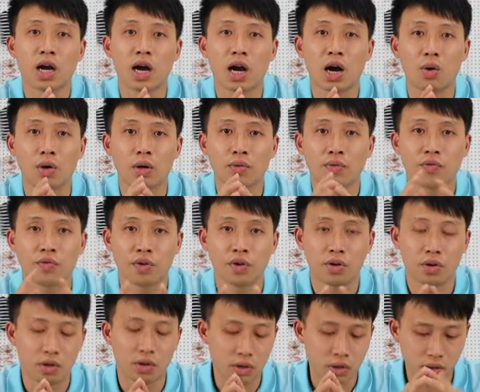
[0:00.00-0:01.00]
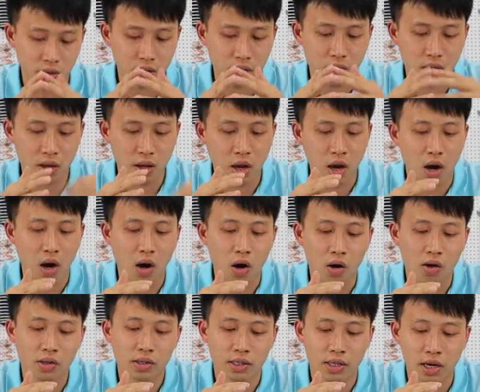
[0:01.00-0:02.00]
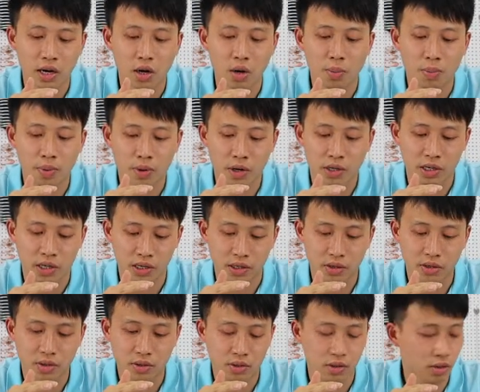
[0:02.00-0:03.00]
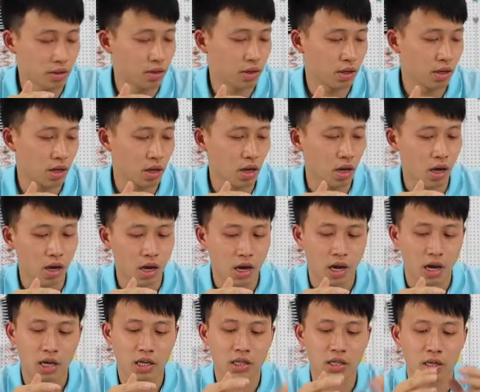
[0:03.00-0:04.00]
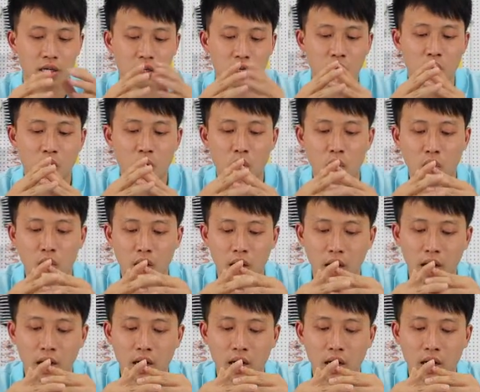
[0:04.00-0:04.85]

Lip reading: our third wholesale products. It's called